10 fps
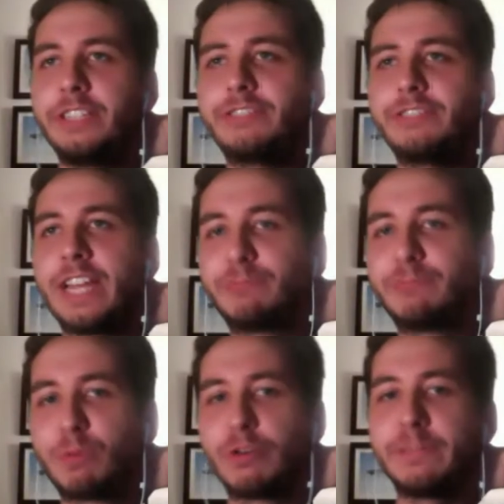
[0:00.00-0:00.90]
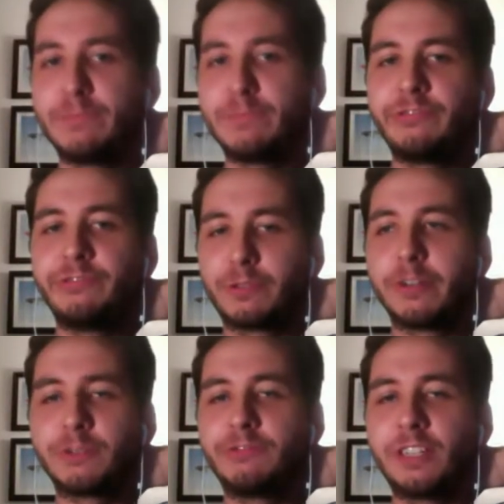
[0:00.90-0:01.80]
Is that Sporting misses
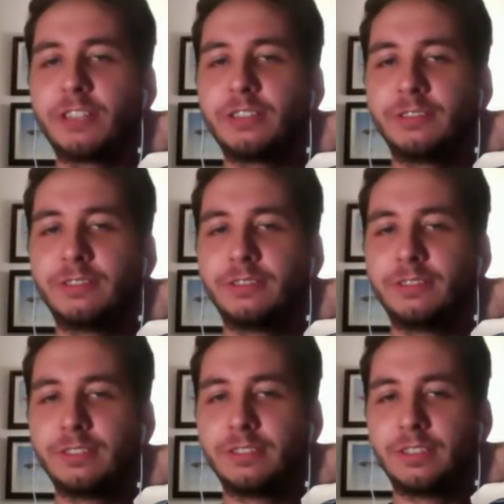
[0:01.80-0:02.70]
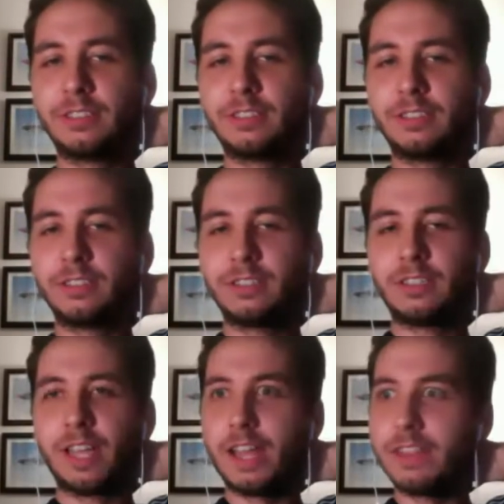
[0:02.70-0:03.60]
Oriol Russell,
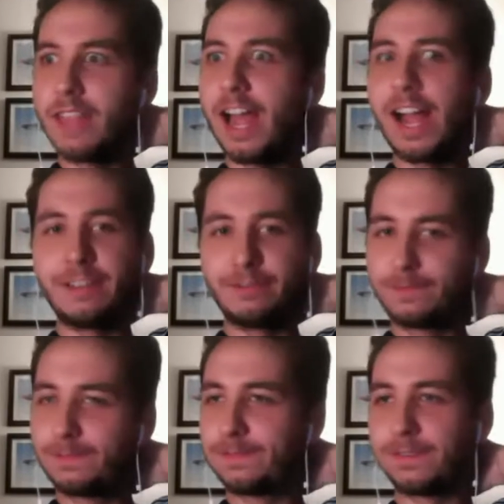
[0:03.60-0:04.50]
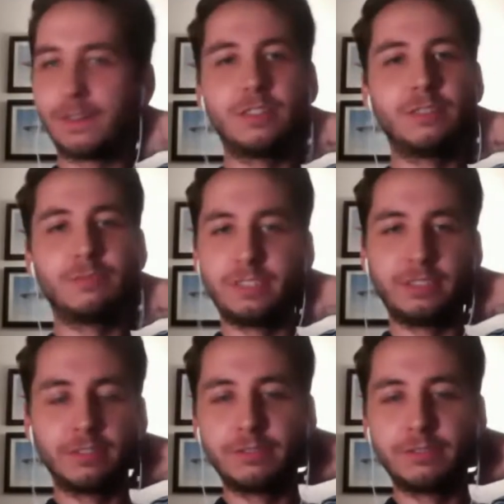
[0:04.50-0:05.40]
and I firmly
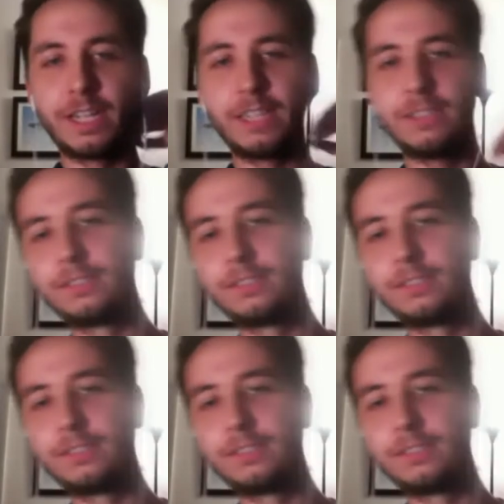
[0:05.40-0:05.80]
agree with that.